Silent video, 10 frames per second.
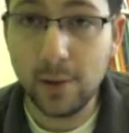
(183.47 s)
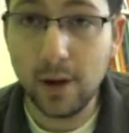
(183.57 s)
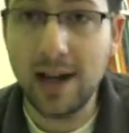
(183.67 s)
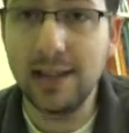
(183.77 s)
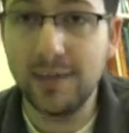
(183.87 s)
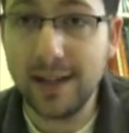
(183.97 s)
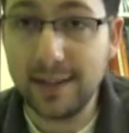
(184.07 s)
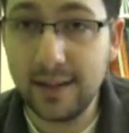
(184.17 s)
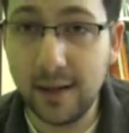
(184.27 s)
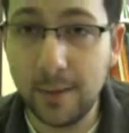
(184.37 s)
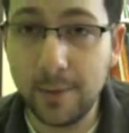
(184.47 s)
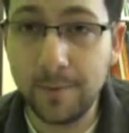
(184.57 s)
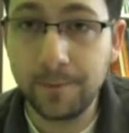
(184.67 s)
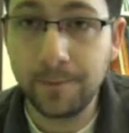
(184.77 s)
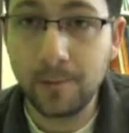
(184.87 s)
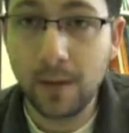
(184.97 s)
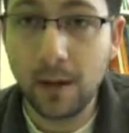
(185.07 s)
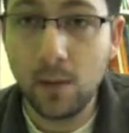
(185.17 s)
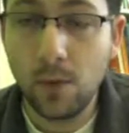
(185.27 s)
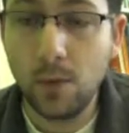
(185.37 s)
or heads facing up,
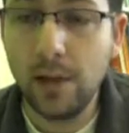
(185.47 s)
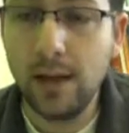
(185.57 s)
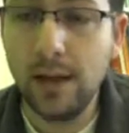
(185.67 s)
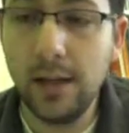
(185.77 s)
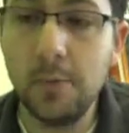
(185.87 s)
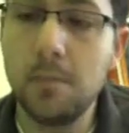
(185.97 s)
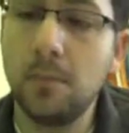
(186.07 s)
when we